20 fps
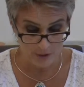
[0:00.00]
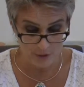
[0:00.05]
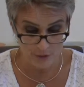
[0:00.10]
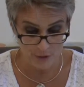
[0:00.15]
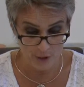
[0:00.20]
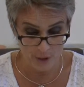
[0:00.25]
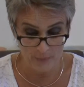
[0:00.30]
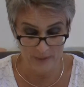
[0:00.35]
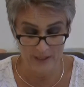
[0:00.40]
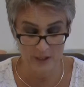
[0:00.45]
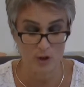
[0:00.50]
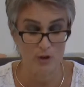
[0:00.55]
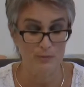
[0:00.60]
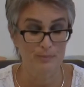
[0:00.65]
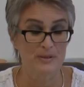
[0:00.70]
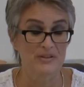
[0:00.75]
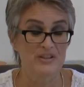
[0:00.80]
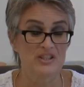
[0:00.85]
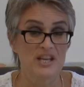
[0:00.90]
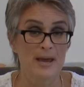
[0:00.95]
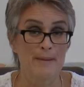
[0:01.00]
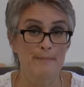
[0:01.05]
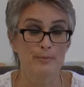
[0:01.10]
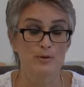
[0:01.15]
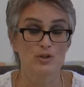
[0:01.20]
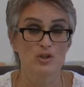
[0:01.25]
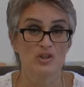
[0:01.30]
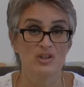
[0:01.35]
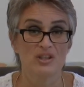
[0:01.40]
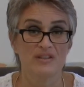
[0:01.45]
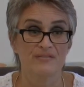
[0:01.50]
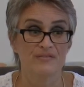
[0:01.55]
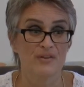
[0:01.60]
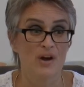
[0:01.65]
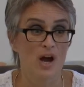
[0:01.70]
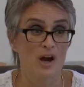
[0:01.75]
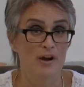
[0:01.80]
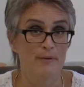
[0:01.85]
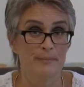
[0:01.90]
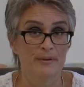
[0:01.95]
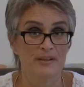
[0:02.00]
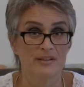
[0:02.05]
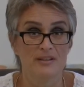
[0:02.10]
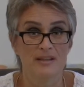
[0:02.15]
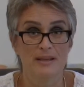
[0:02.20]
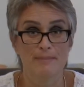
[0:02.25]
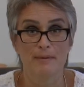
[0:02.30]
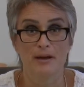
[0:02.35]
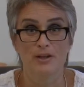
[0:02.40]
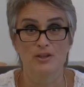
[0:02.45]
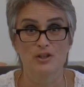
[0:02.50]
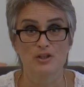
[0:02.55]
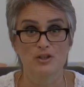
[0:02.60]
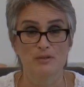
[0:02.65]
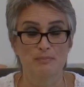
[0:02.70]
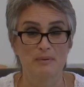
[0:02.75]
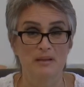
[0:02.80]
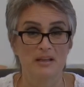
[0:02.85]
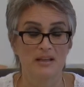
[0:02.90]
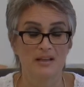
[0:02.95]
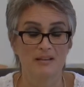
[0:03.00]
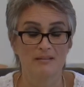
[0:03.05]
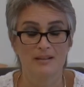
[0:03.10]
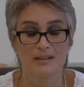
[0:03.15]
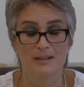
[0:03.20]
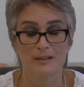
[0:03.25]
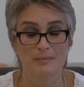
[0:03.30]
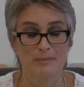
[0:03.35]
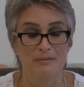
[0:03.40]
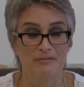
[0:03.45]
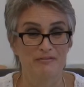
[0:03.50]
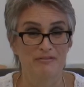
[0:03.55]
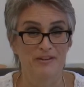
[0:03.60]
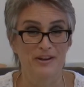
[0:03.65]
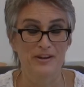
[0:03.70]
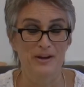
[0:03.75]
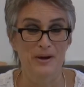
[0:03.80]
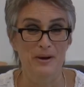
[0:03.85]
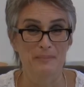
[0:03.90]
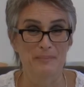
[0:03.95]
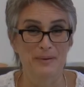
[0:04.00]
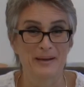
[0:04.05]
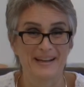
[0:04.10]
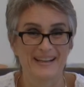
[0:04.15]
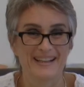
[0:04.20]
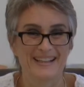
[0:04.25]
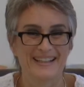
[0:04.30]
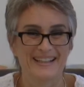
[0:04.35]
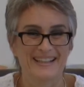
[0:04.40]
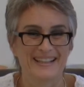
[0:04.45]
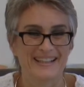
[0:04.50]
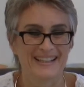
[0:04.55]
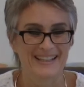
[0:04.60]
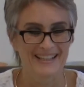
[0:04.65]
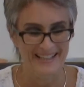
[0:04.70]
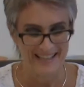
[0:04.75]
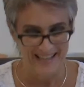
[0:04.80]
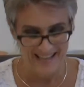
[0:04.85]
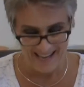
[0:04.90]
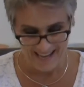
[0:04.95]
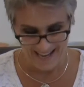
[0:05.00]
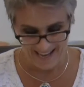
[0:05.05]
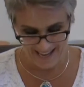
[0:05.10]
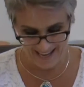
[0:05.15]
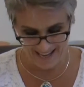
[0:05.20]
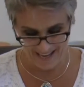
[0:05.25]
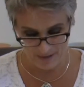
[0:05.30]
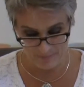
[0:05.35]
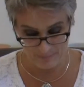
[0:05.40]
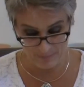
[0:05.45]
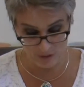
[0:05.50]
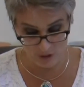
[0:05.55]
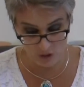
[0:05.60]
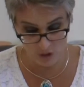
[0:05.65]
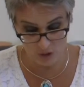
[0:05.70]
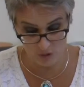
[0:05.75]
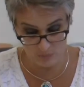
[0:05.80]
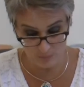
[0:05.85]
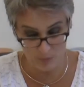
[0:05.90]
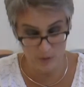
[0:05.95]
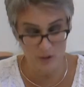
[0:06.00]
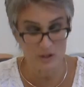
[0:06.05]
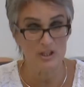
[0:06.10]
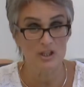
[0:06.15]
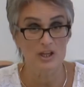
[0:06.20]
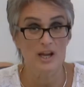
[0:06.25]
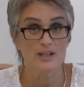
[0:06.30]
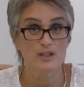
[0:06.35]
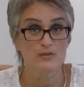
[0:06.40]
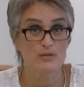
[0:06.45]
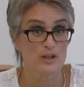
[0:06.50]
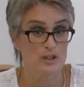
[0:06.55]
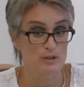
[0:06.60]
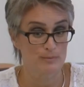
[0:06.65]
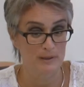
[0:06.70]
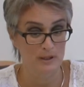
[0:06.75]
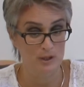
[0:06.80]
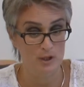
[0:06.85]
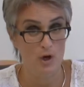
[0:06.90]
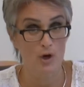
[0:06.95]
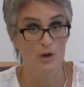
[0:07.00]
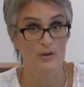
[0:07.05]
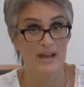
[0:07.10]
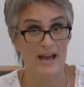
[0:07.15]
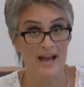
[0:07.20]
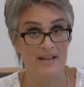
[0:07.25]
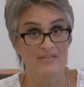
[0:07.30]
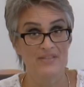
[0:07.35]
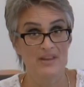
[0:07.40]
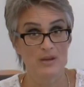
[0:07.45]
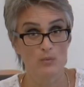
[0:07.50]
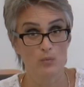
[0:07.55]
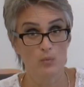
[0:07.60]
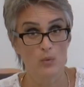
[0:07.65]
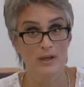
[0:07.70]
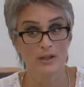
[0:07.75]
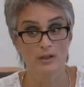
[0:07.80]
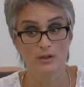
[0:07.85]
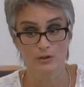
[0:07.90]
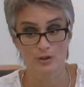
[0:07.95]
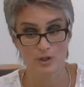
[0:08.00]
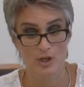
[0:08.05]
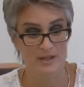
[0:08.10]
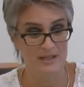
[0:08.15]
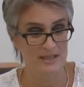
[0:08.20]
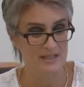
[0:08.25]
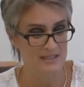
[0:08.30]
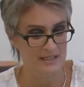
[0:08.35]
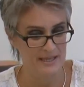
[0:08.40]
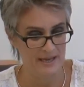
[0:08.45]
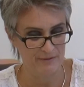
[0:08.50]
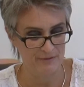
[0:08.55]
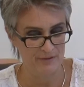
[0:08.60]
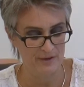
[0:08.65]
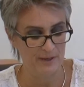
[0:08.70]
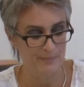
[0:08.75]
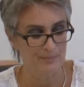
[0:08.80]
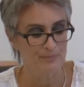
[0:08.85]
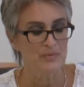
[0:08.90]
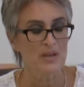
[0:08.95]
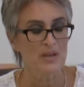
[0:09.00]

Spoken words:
you know, it could be the temperature, the environment, they might just be a little bit fed up. But just put your nice fresh milk on and they will turn into kefir.